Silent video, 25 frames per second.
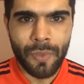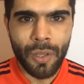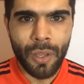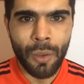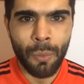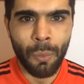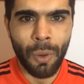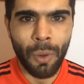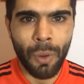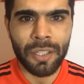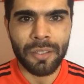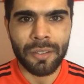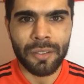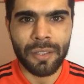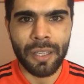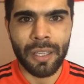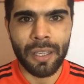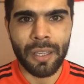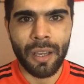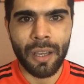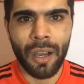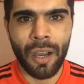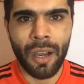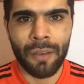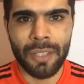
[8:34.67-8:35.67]
What do you
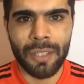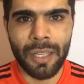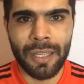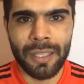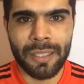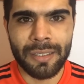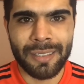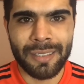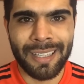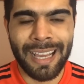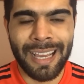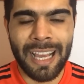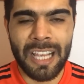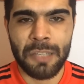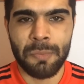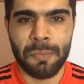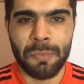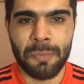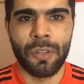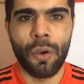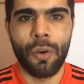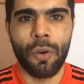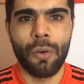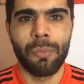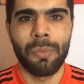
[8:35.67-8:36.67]
think of the link to Kasper
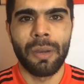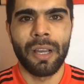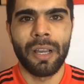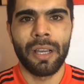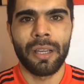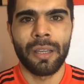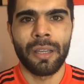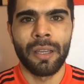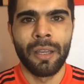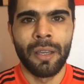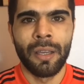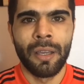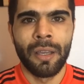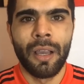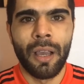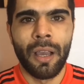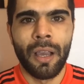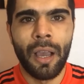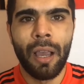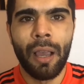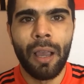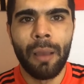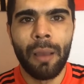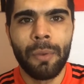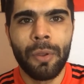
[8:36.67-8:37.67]
Dolberg?
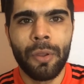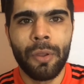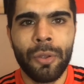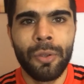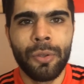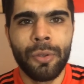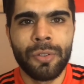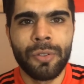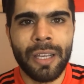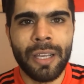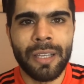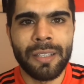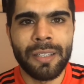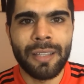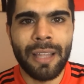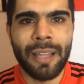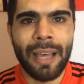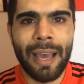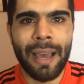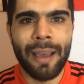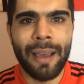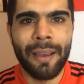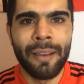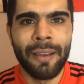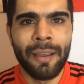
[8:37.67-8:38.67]
Who says
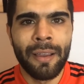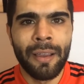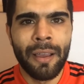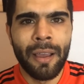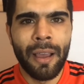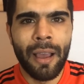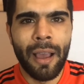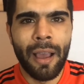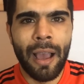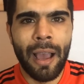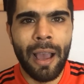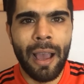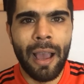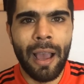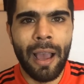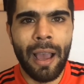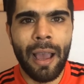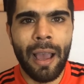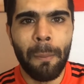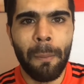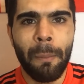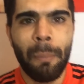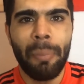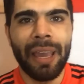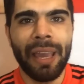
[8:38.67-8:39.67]
that?
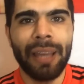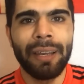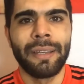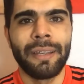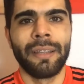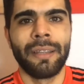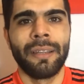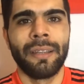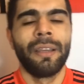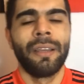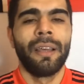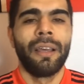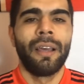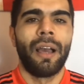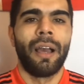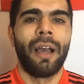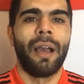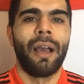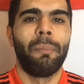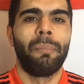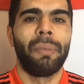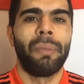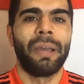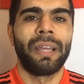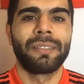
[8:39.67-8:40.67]
Ben.
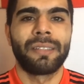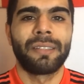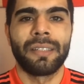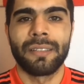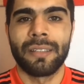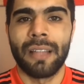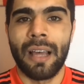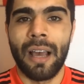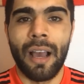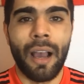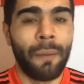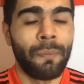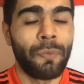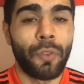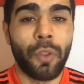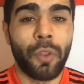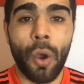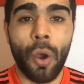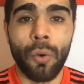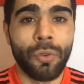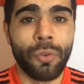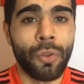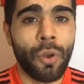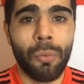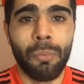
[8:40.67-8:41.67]
Ben says that. I
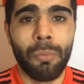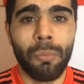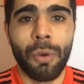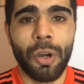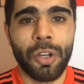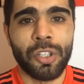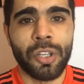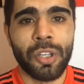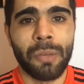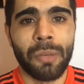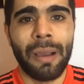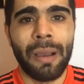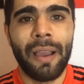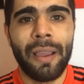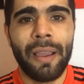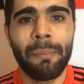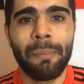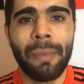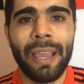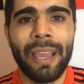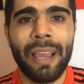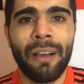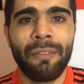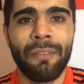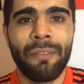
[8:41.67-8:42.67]
don't know much about him,
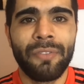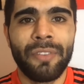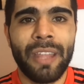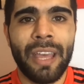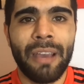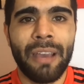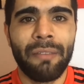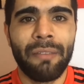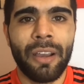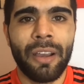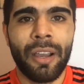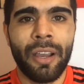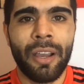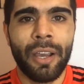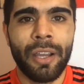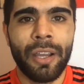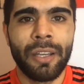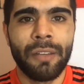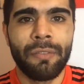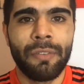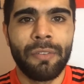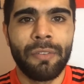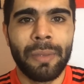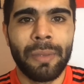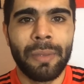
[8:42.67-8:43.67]
mate. I've never heard
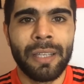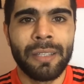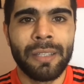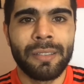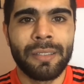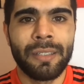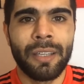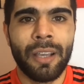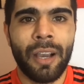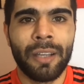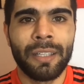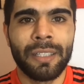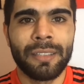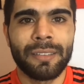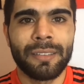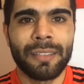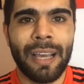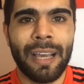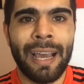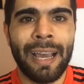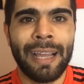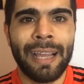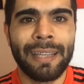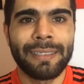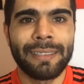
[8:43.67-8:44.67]
of him, is the honest
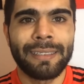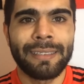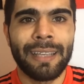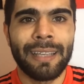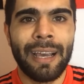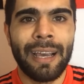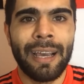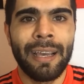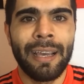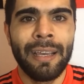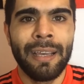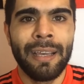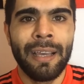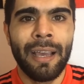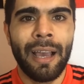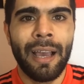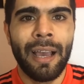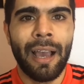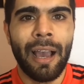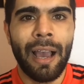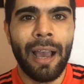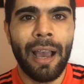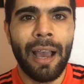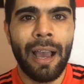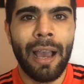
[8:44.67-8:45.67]
answer.
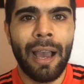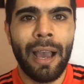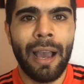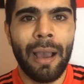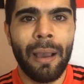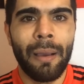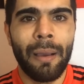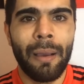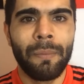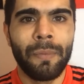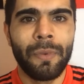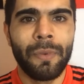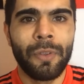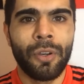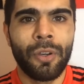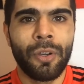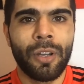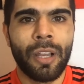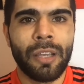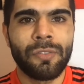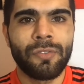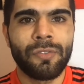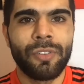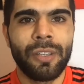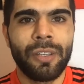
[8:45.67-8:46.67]
Your
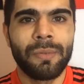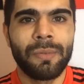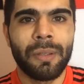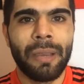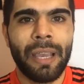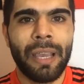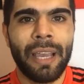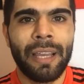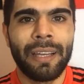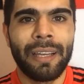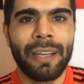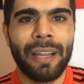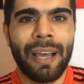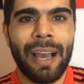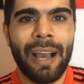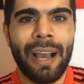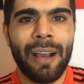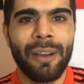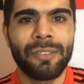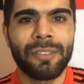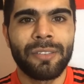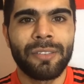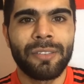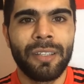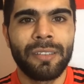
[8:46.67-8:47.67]
live streams are better than
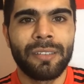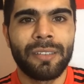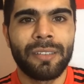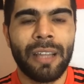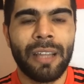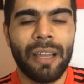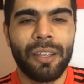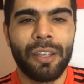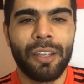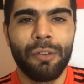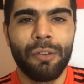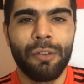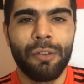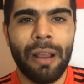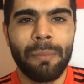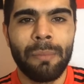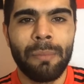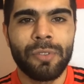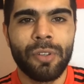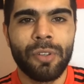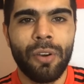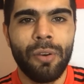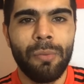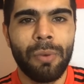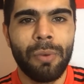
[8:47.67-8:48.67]
Howson's. Thank you,
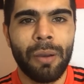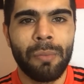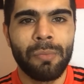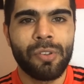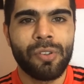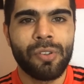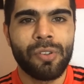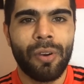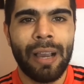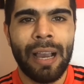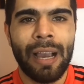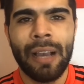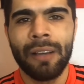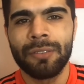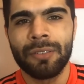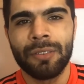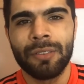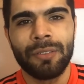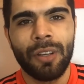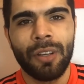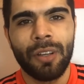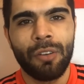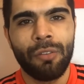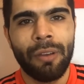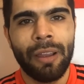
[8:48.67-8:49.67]
Ramzo. But I'm sure
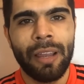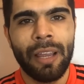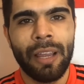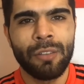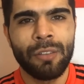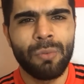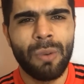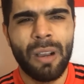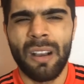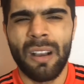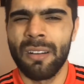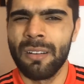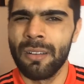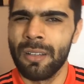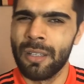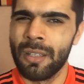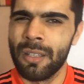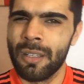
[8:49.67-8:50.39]
Howson's are great as well.